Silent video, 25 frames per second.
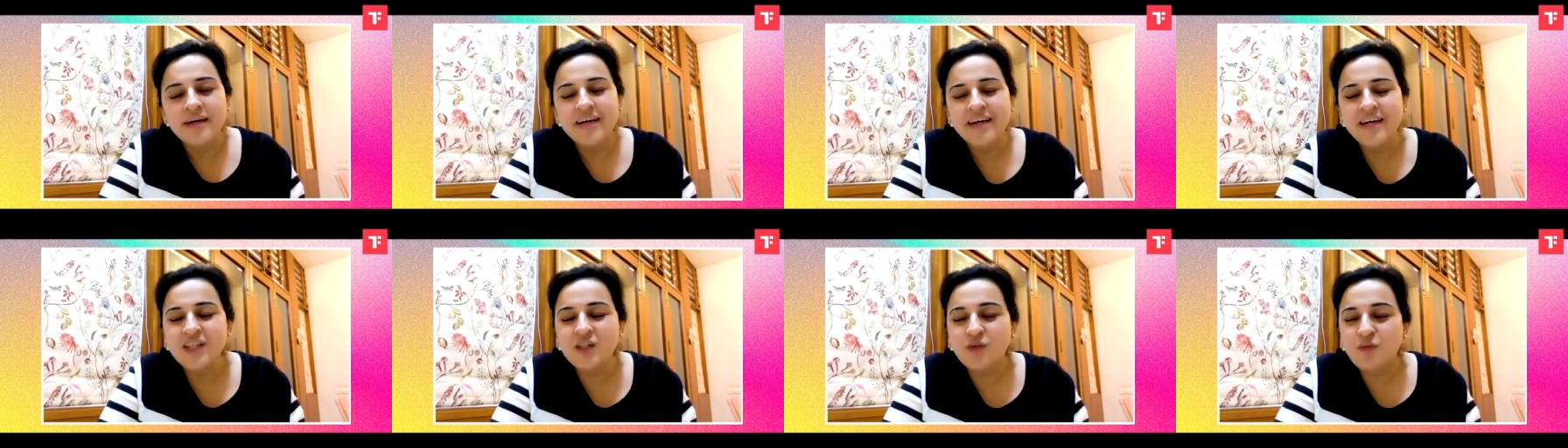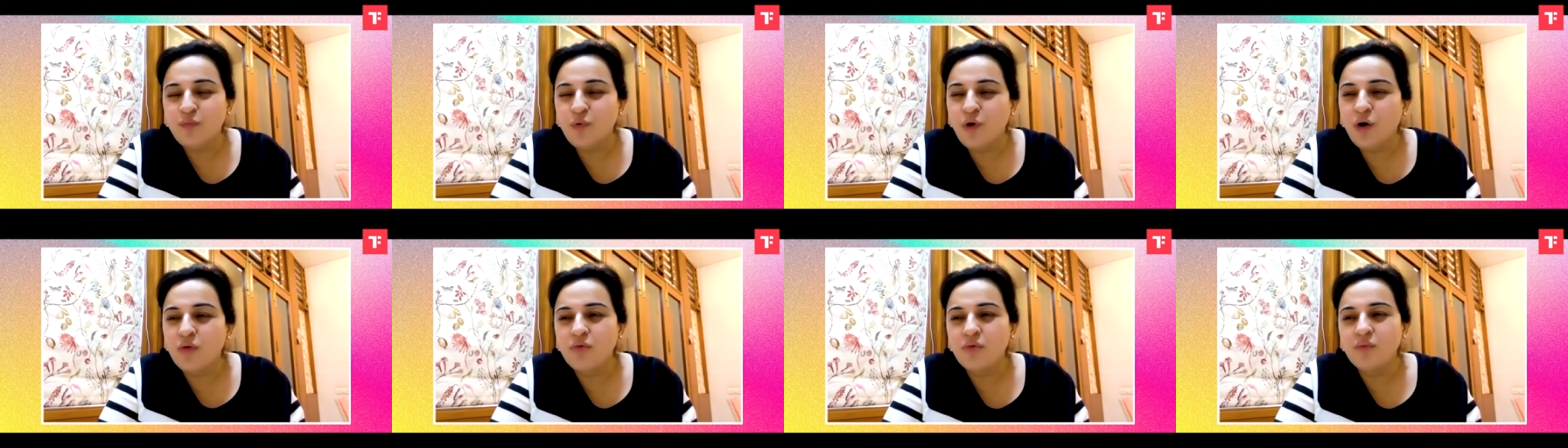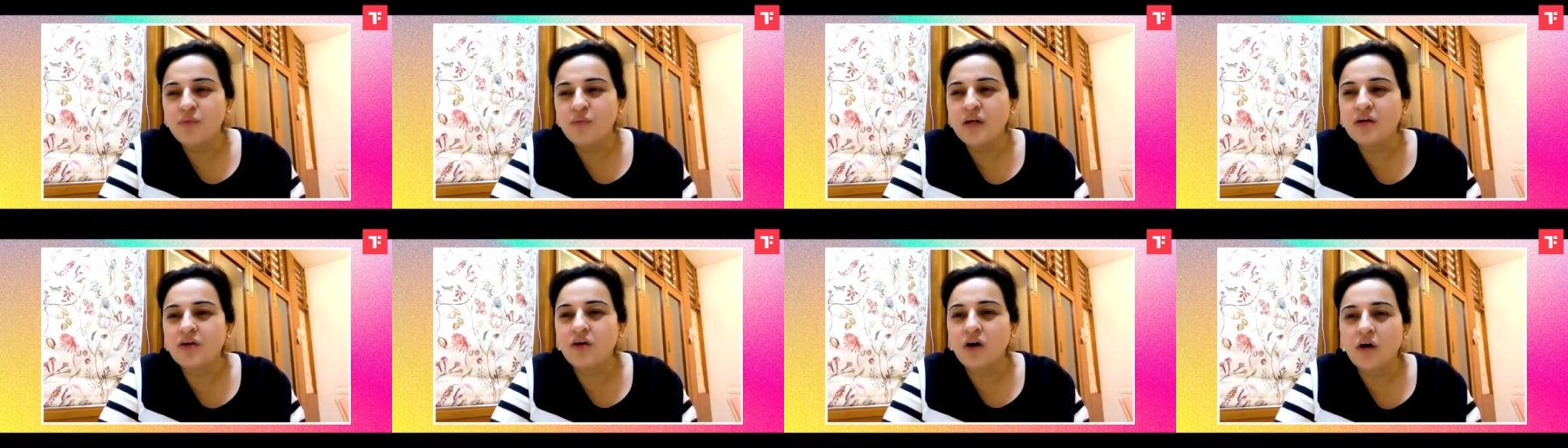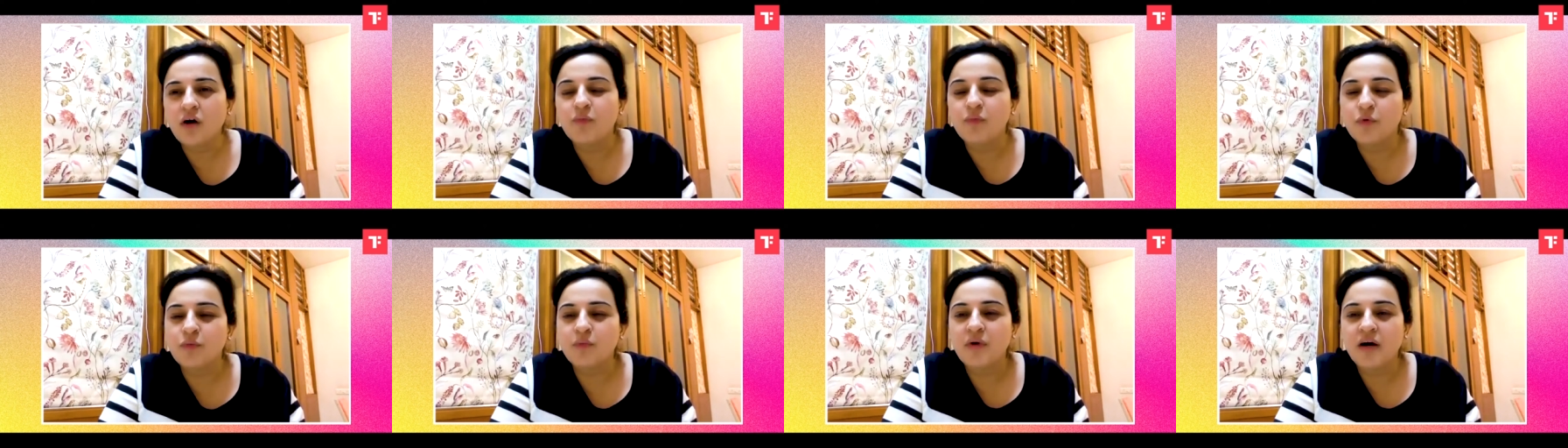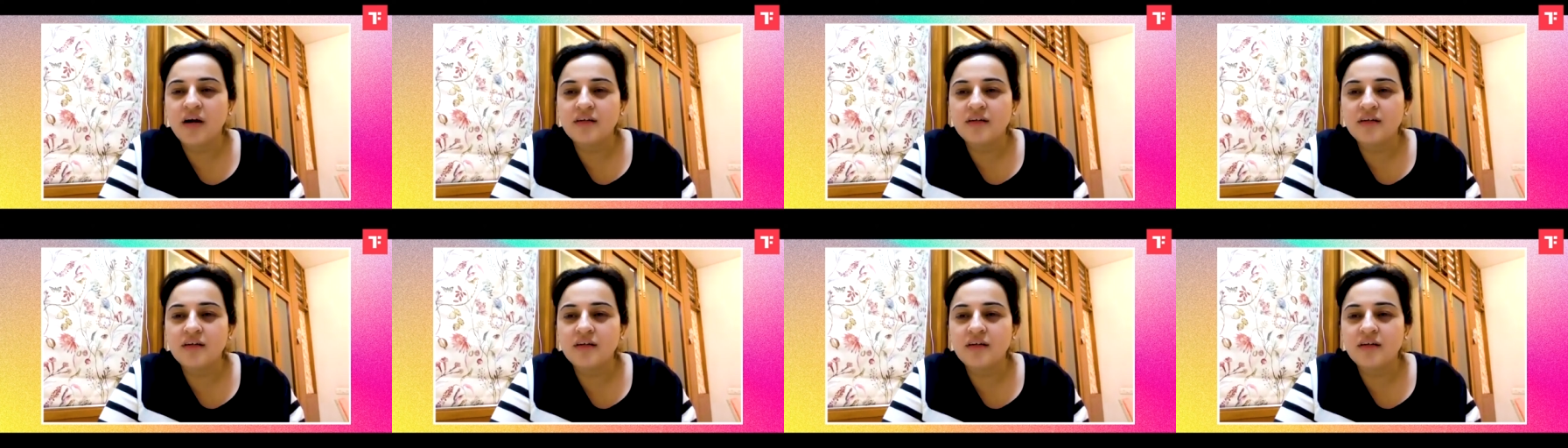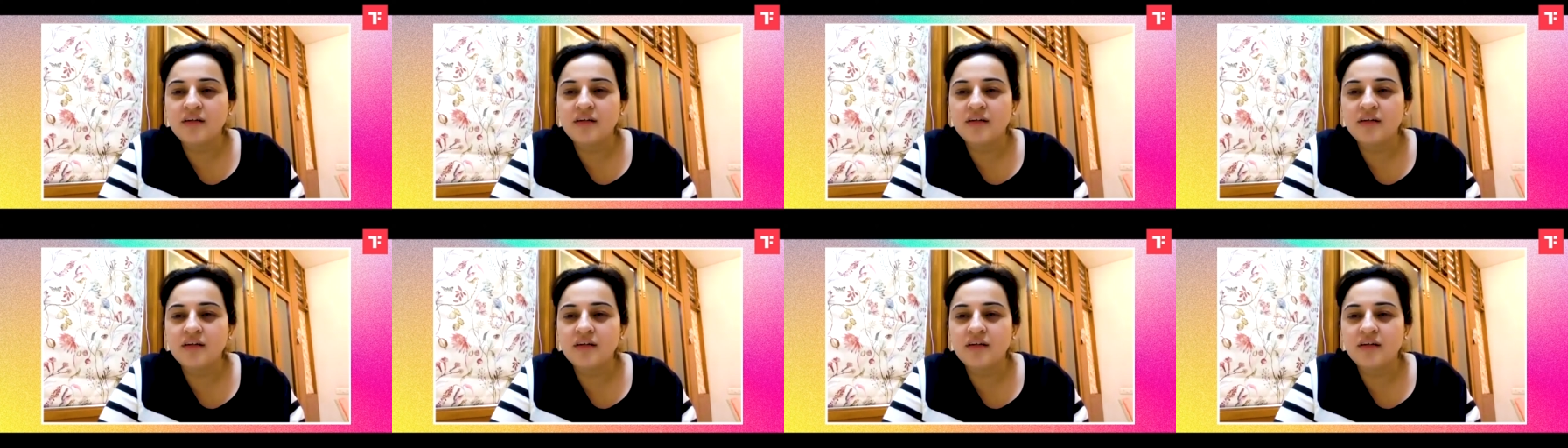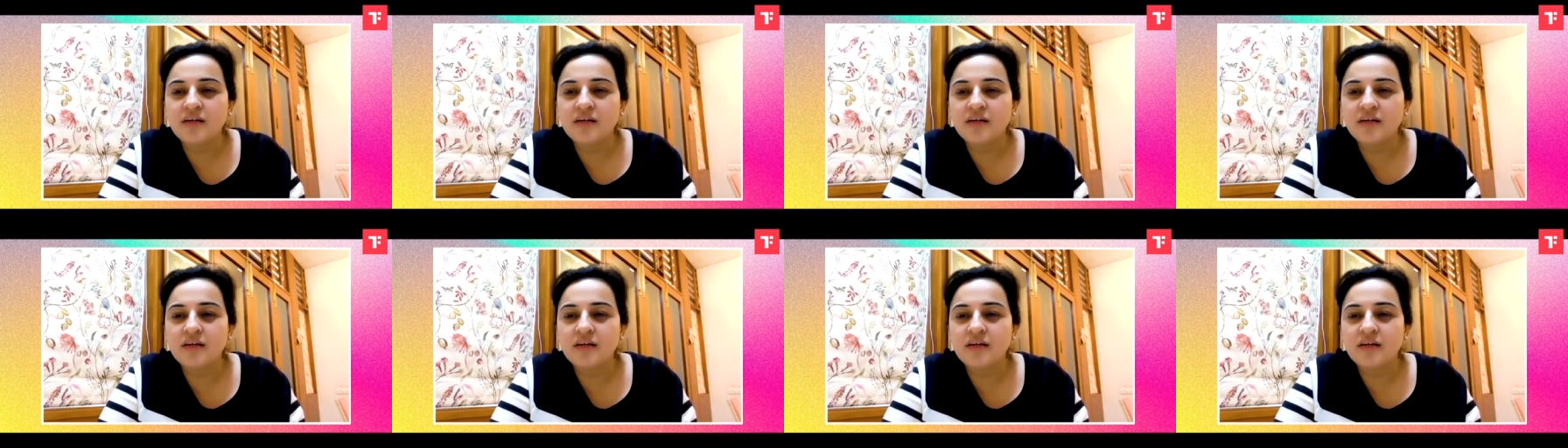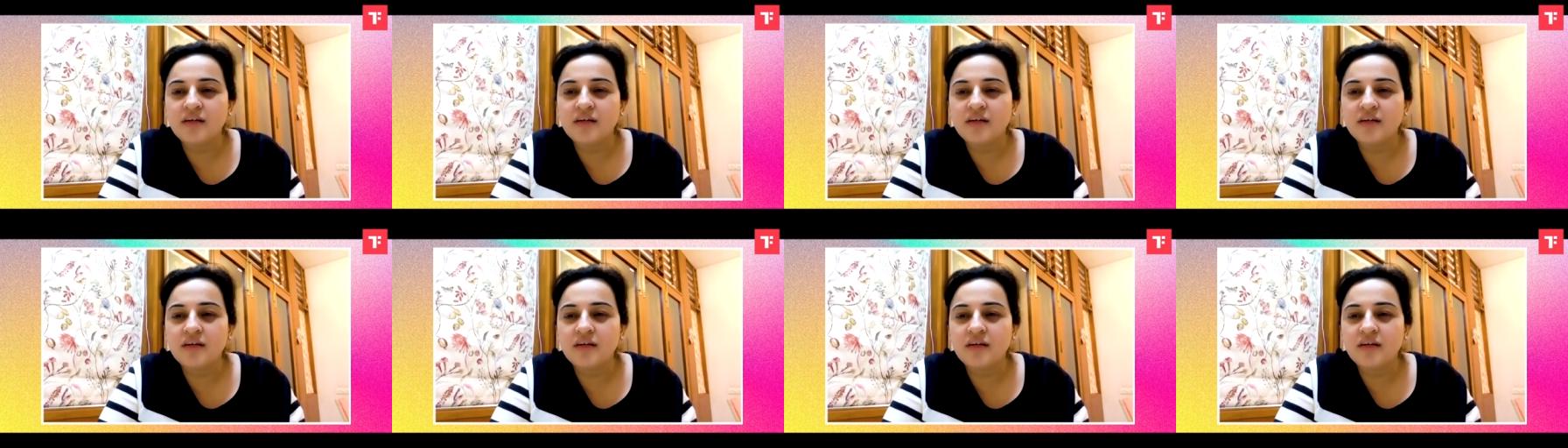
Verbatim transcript: is probably compromising on